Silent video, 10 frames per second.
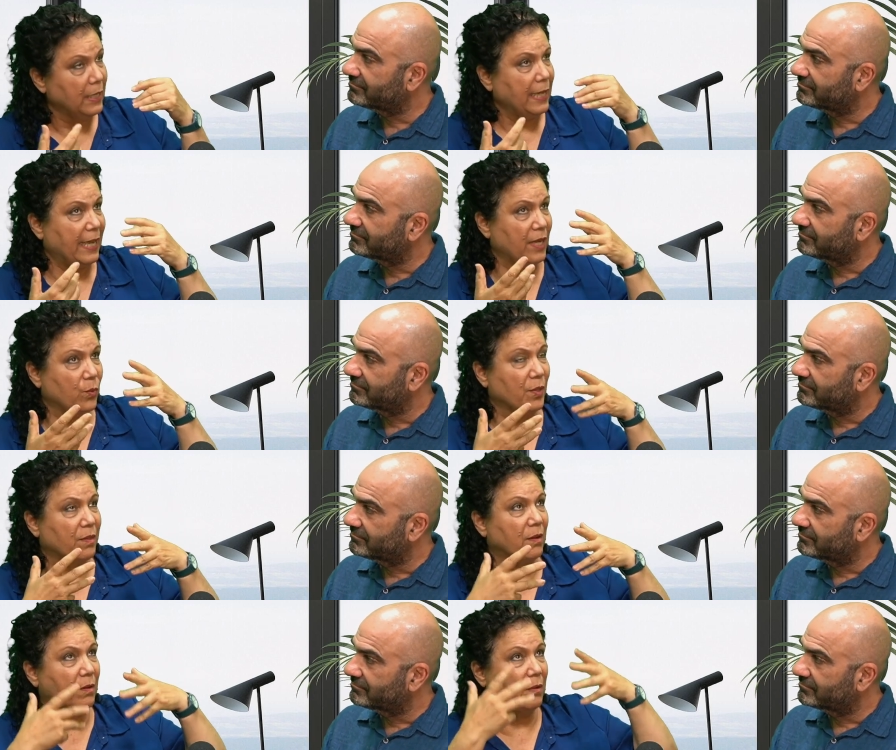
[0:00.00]
Speaker 1: and
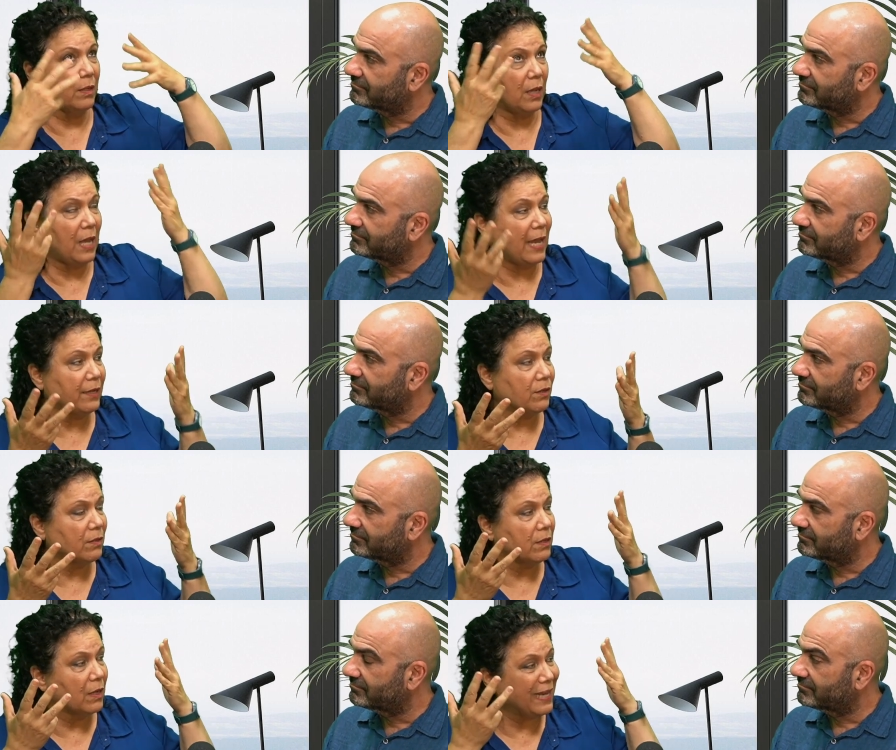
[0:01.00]
with our
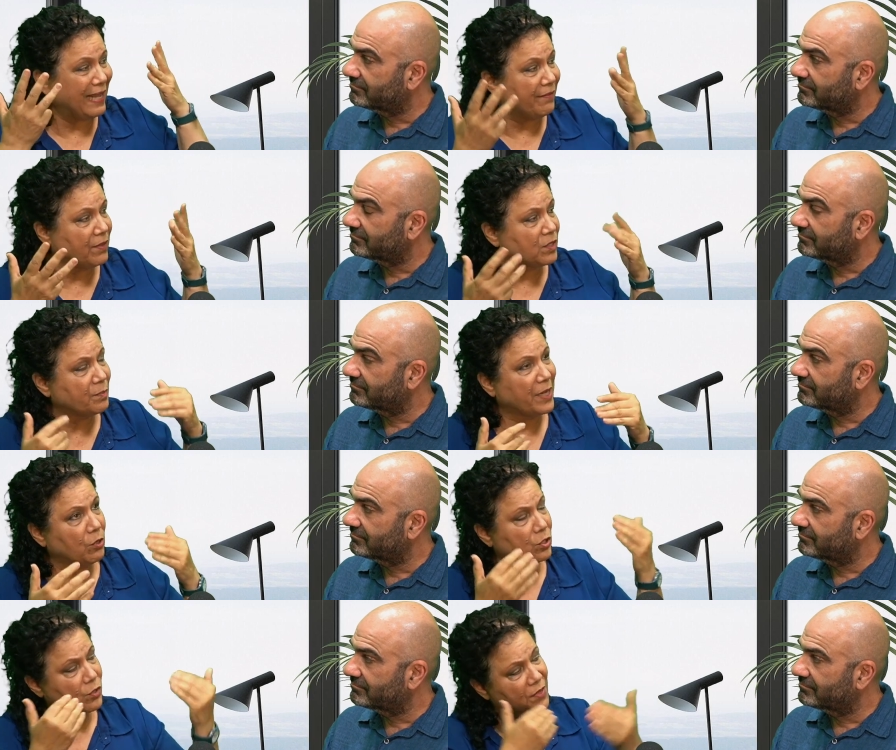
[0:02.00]
higher levels
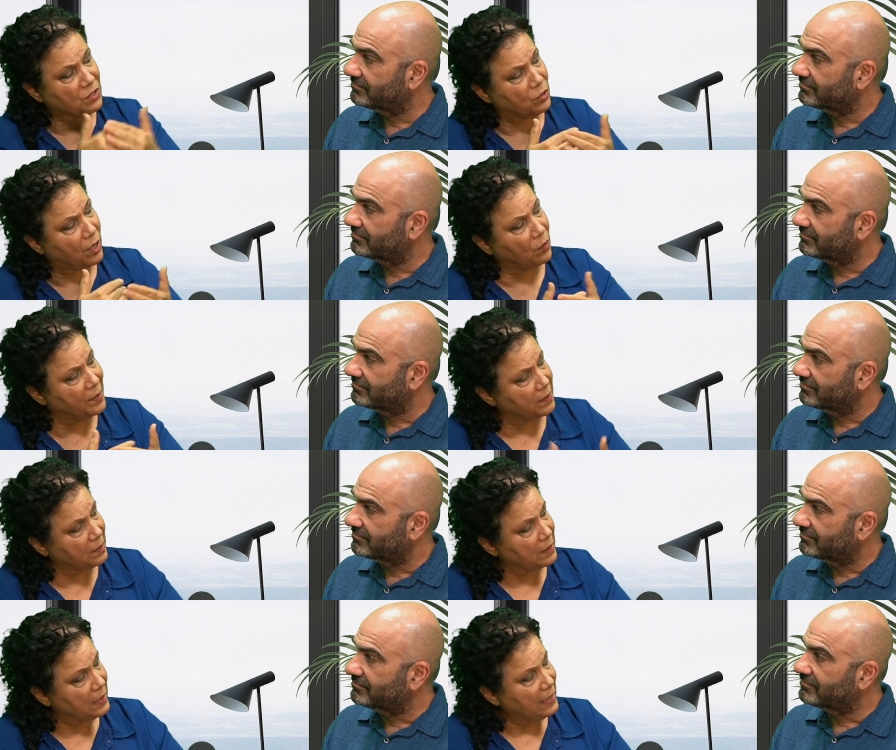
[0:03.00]
because of the trauma
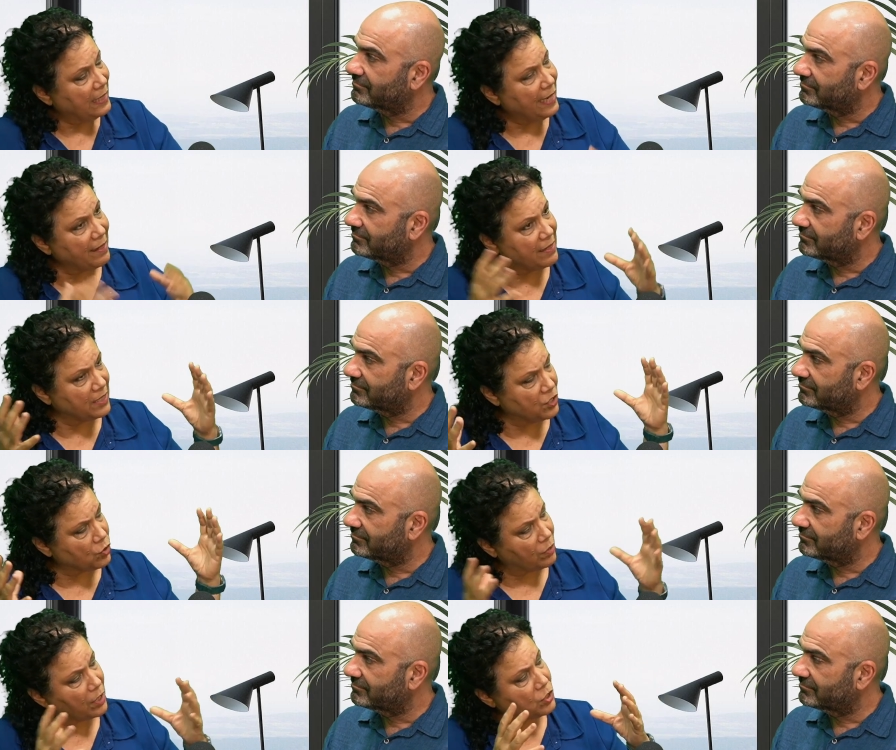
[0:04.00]
and the
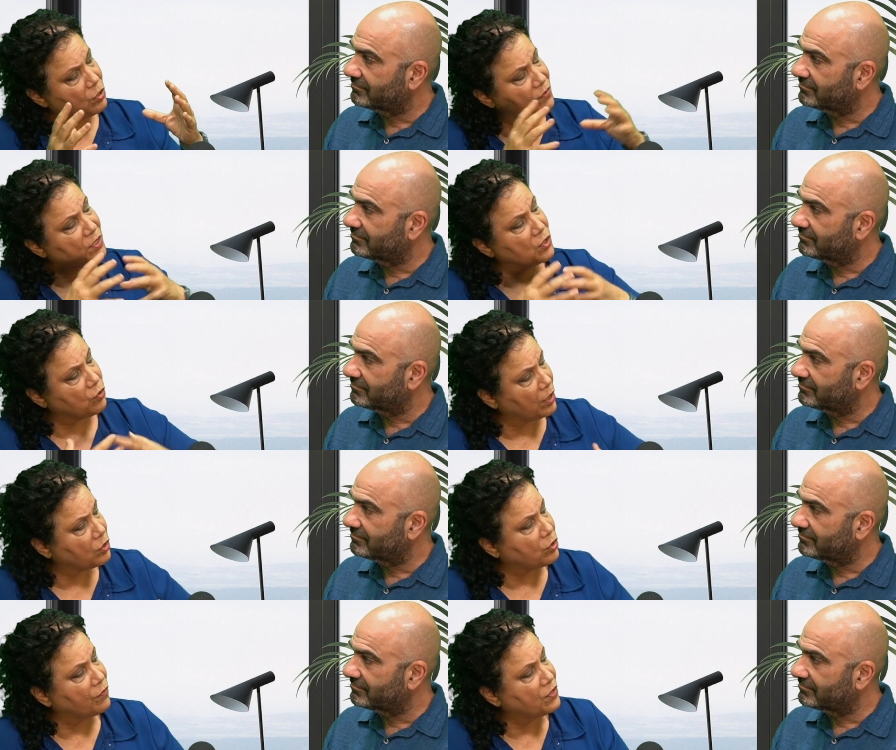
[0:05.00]
destruction of the
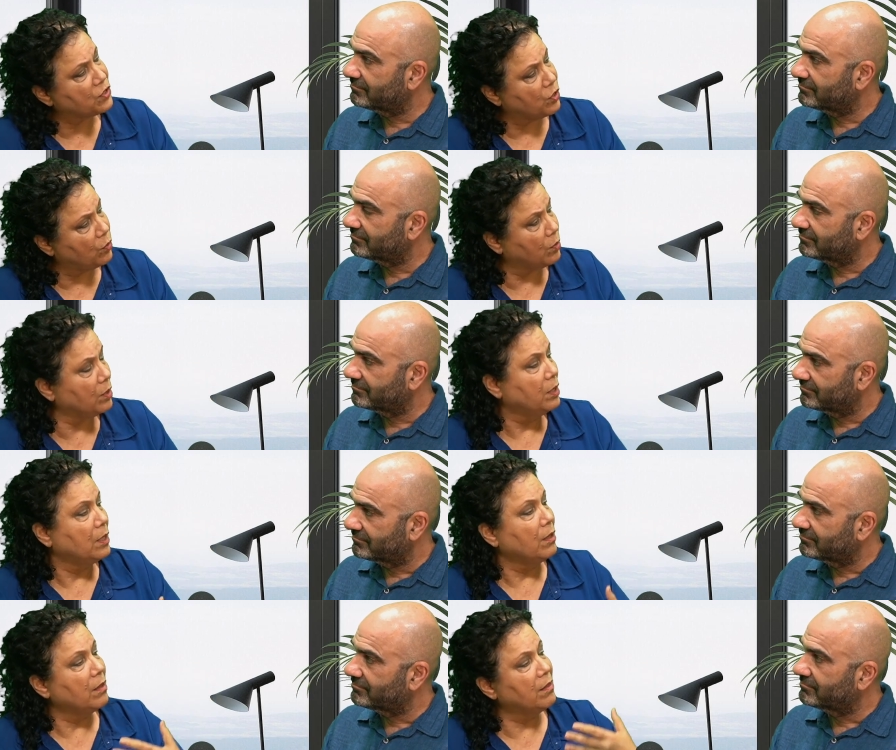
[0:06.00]
structure of the soul,
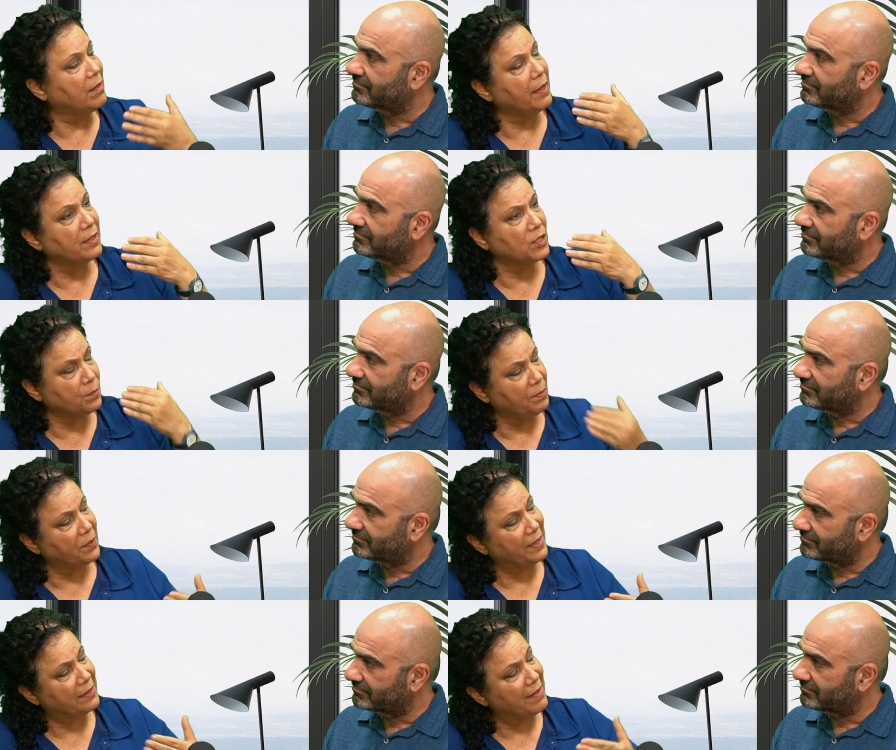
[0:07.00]
the
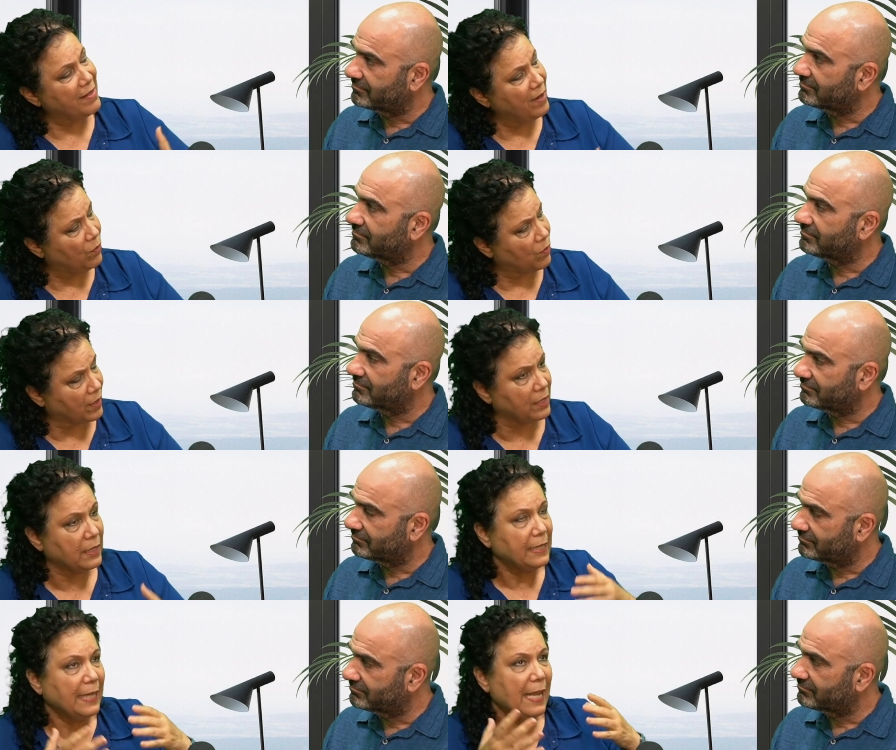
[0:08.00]
spirit, and the aura.
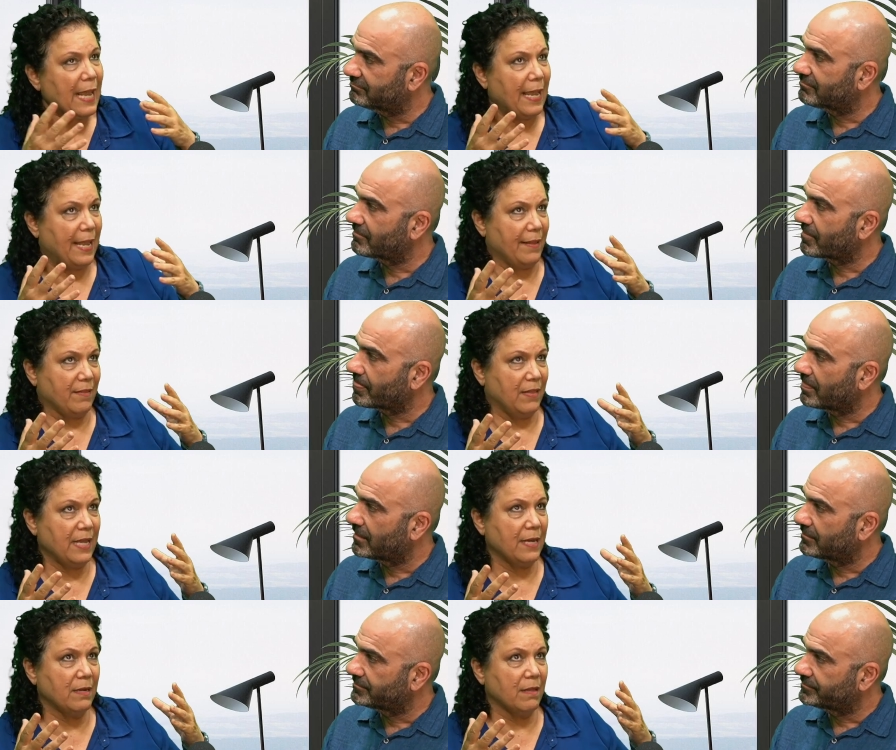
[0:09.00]
And
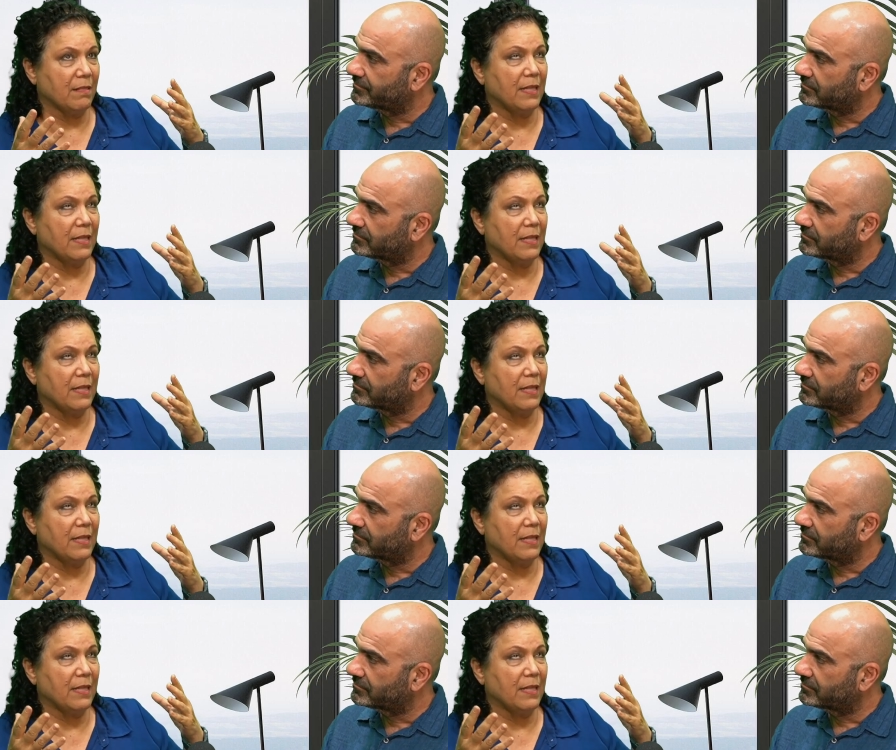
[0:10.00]
then the